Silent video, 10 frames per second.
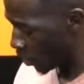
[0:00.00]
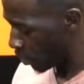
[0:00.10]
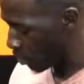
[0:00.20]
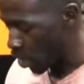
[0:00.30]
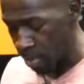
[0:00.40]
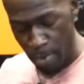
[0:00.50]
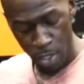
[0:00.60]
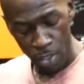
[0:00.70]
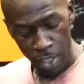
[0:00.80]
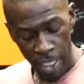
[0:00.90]
on the
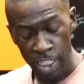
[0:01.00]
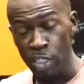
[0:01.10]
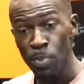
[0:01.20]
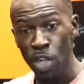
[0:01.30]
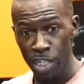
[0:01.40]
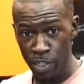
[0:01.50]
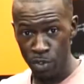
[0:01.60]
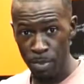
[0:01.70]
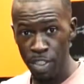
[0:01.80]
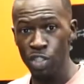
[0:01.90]
barbell in smaller
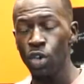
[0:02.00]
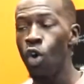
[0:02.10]
increments to